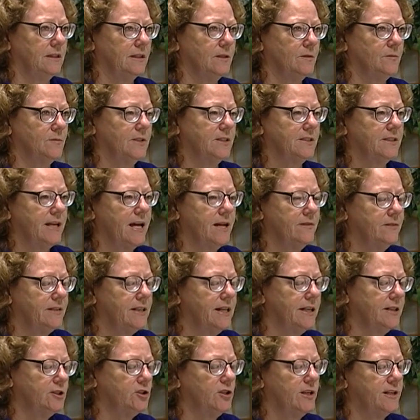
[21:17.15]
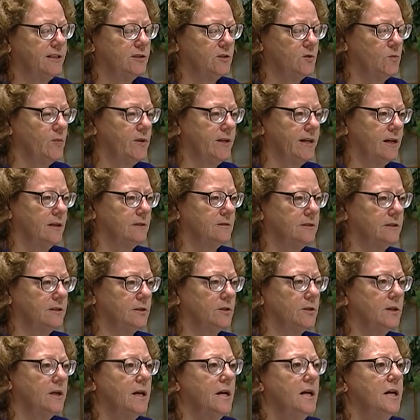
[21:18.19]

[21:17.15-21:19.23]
um, since I haven't had a chance to be out there,